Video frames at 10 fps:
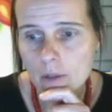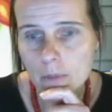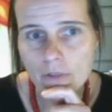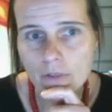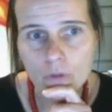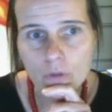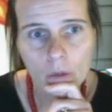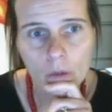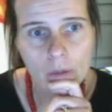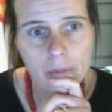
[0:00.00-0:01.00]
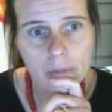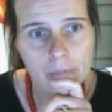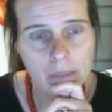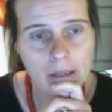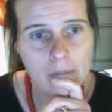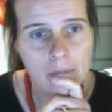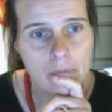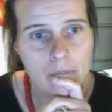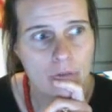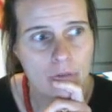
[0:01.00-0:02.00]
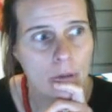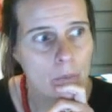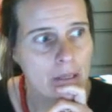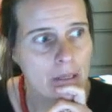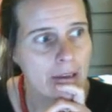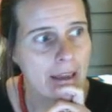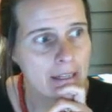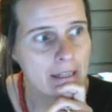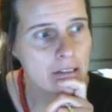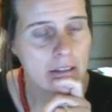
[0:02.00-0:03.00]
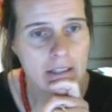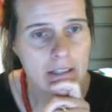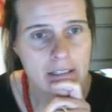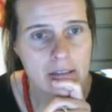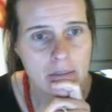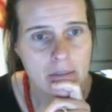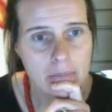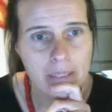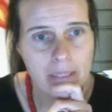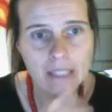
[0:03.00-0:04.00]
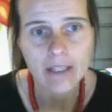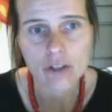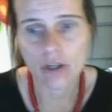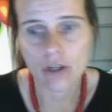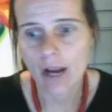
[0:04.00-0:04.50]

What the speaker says: Before we end this mini lecture,